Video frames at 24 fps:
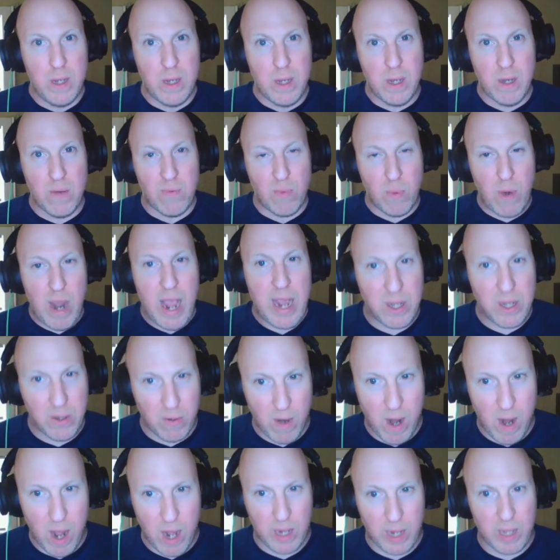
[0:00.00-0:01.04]
of
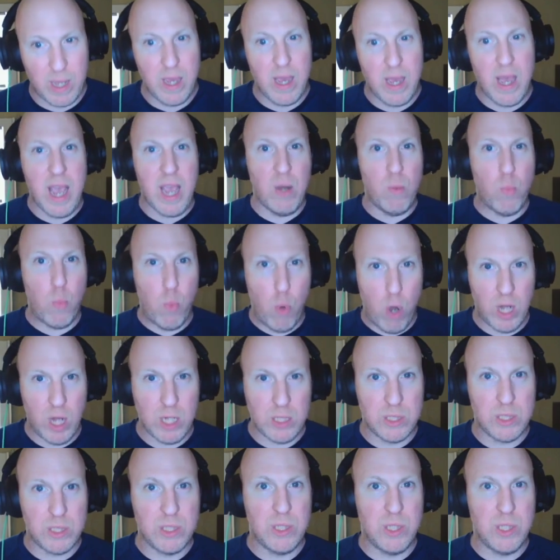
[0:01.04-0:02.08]
Ragnarok and
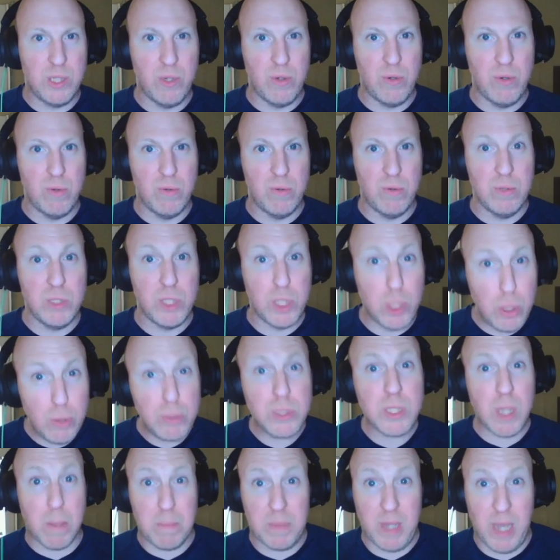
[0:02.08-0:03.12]
wants to do
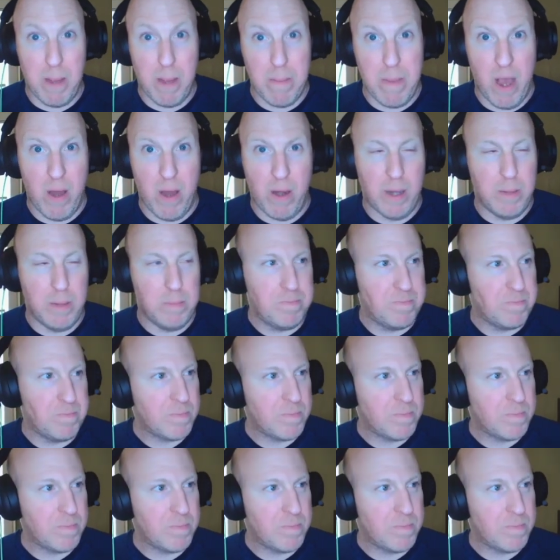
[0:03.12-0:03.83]
something about it.